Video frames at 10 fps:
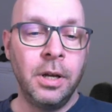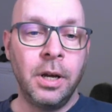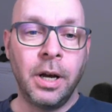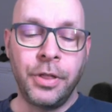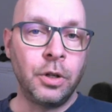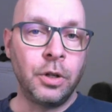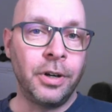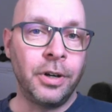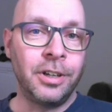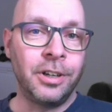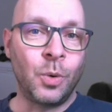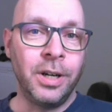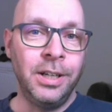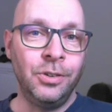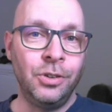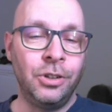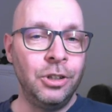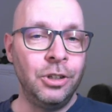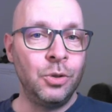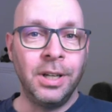I think you'll find it quite easy to
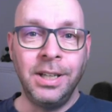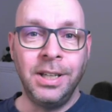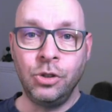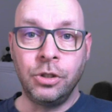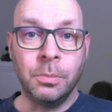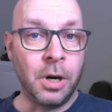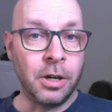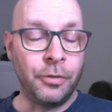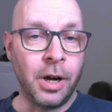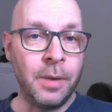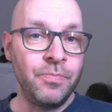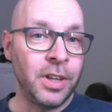use and easy to modify,